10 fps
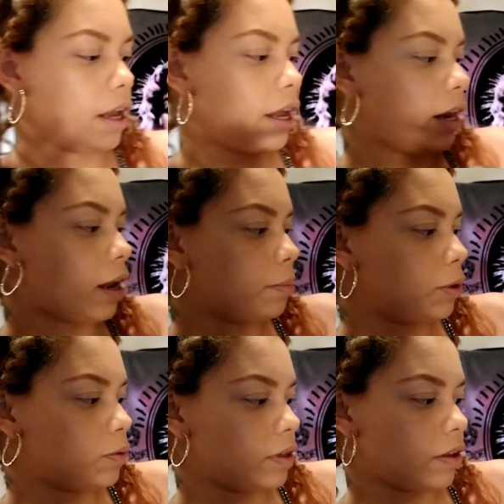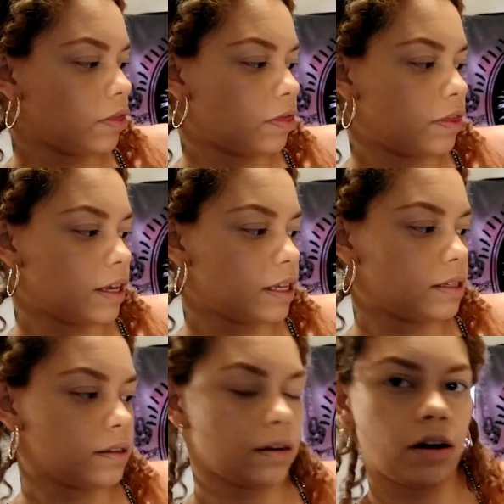and I'm using
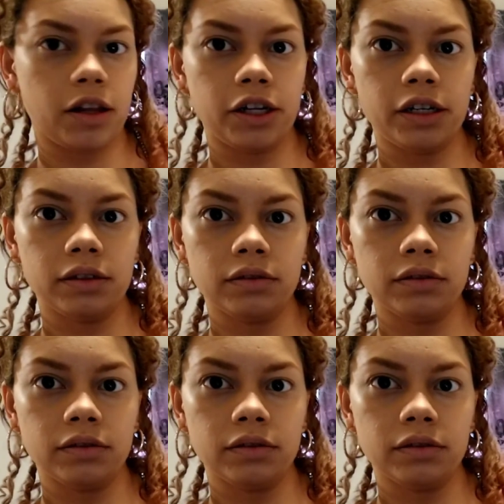this color.